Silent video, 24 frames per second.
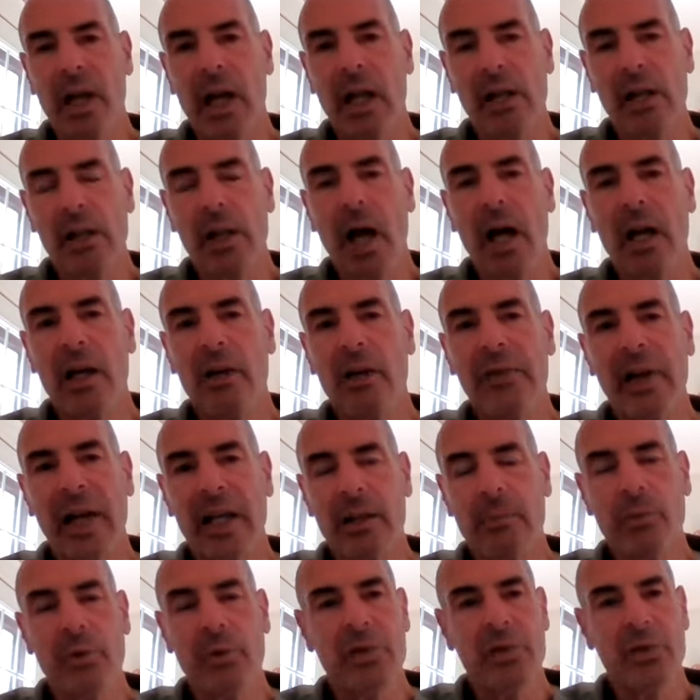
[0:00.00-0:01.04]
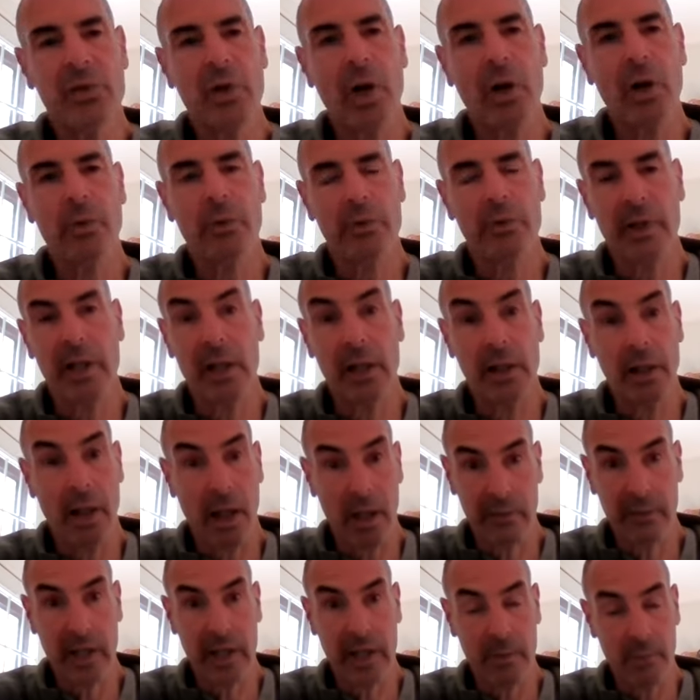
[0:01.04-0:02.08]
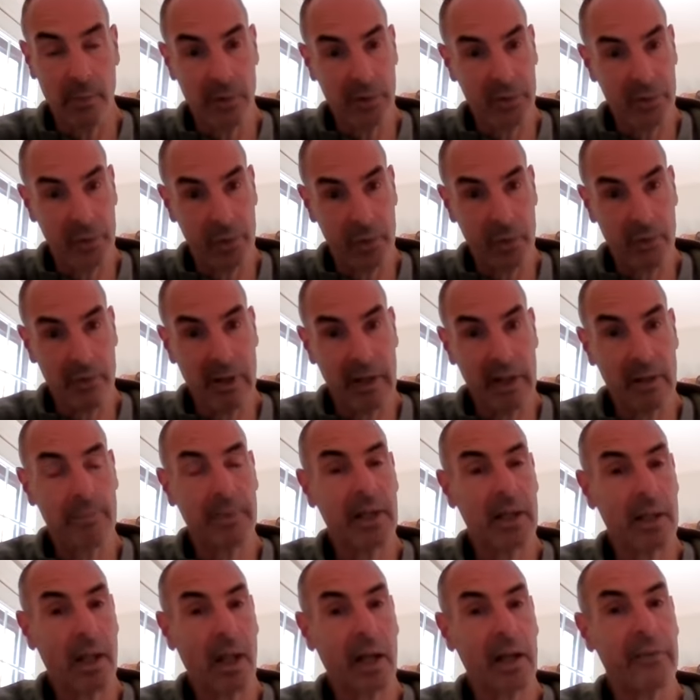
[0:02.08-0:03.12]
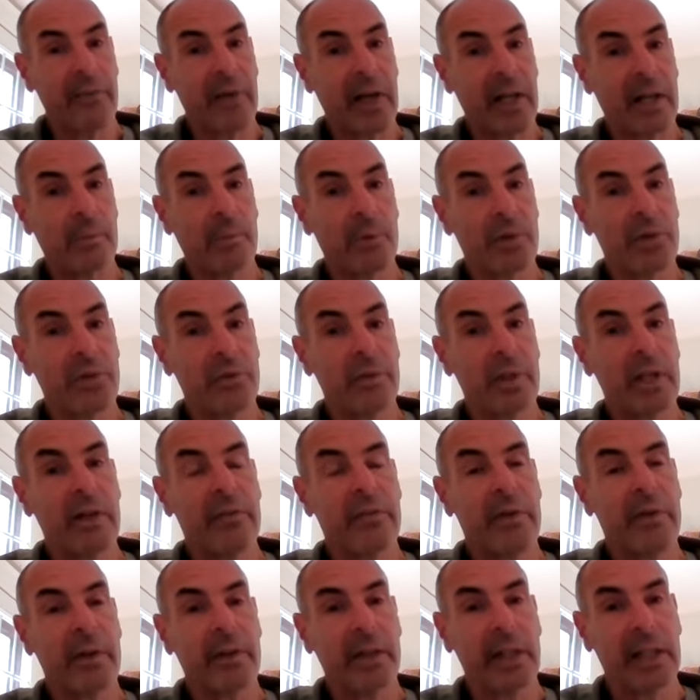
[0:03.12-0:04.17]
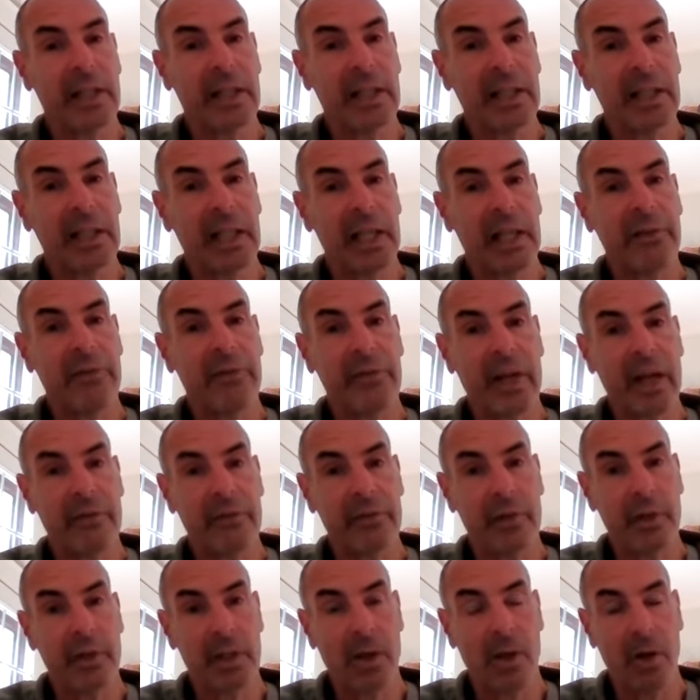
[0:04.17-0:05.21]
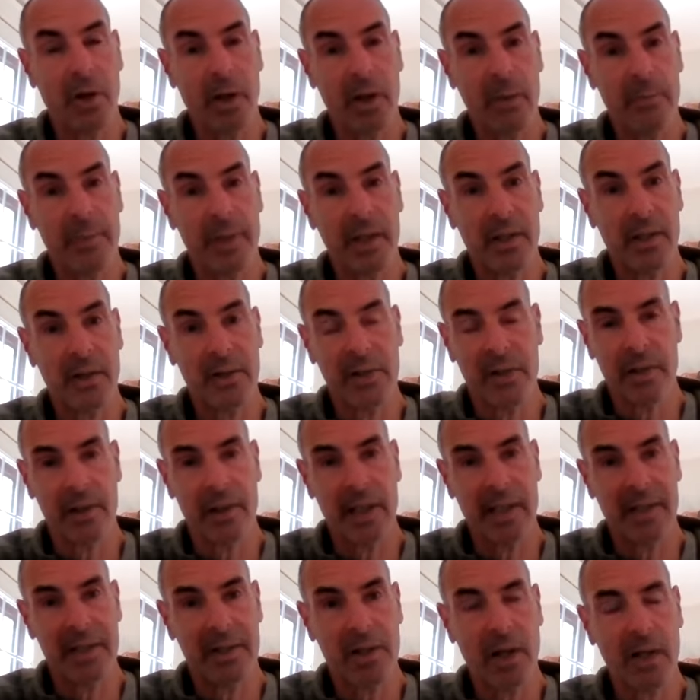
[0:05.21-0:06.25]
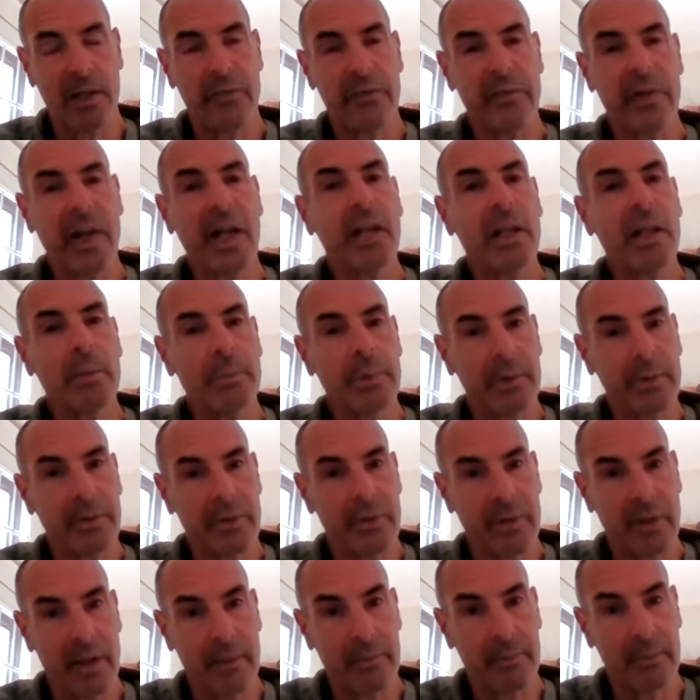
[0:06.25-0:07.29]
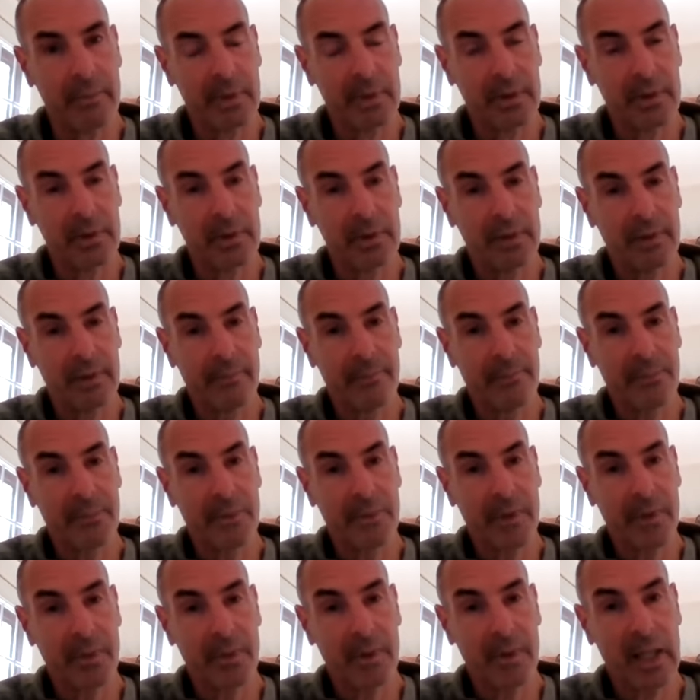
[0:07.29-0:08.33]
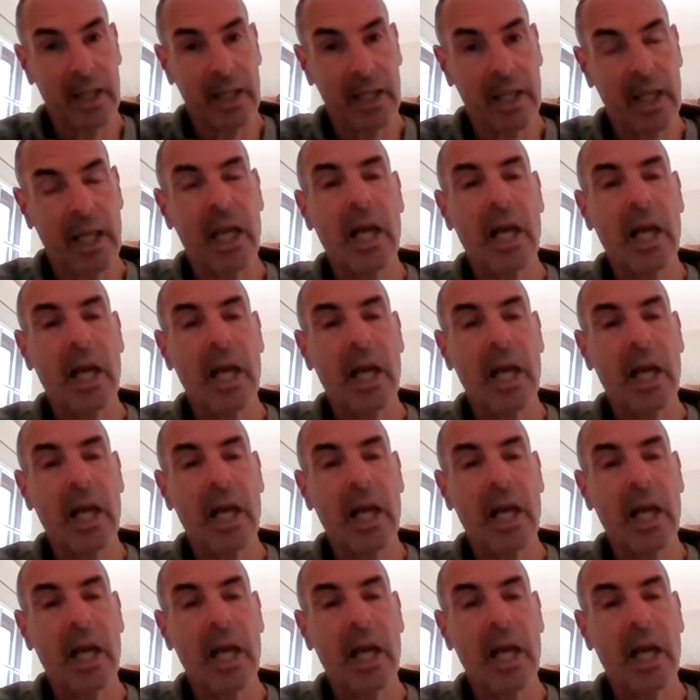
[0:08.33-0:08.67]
A lot of animals don't drink. A lot of animals do drink, but a lot of animals drink very little, if ever at all, because it's not available to them. Okay.